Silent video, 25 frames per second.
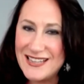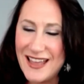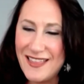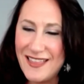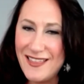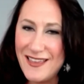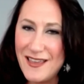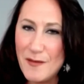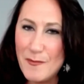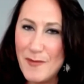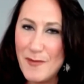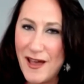I
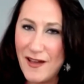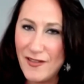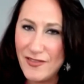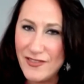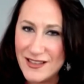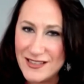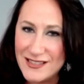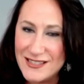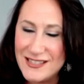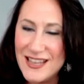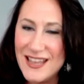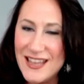think about
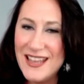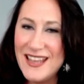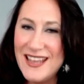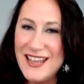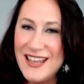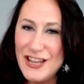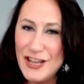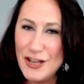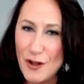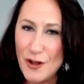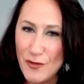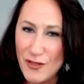this,
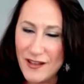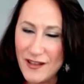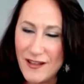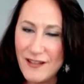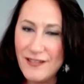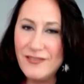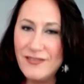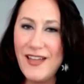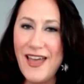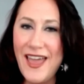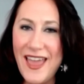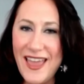the
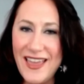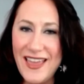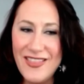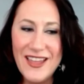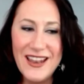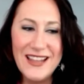clay that